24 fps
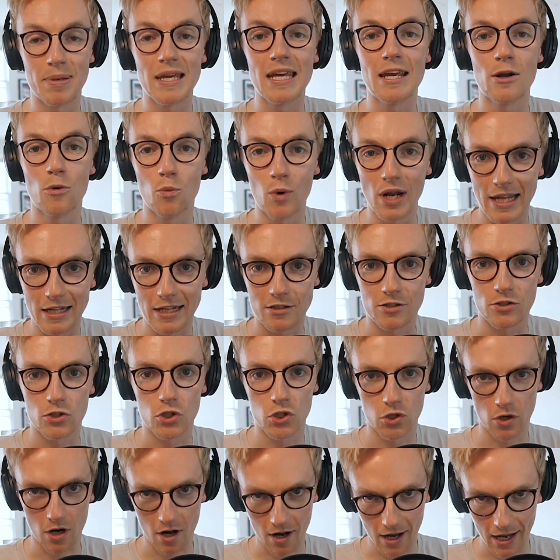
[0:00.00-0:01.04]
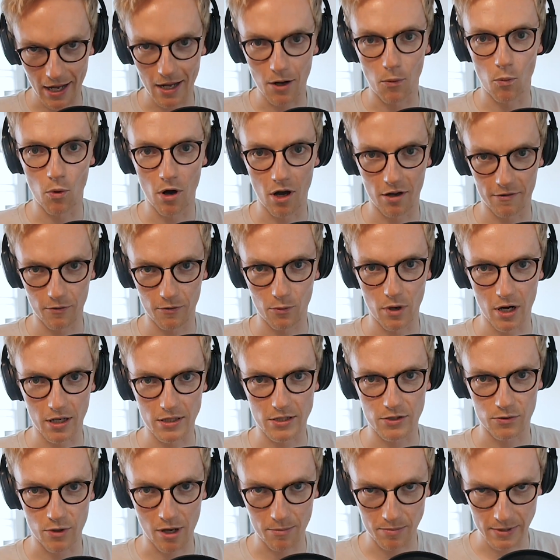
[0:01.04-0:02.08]
being willing to try word for
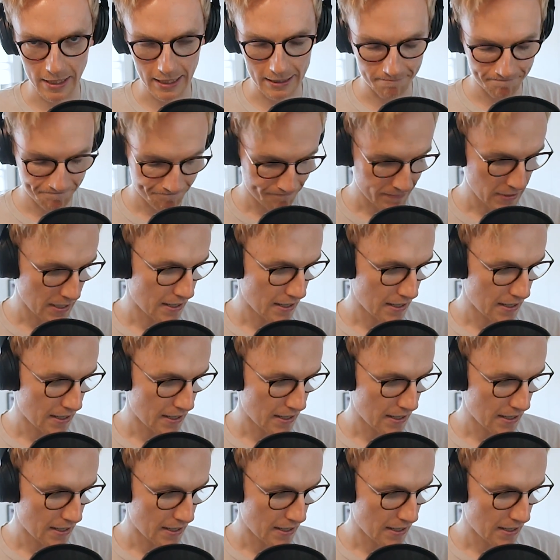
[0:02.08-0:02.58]
word scripting.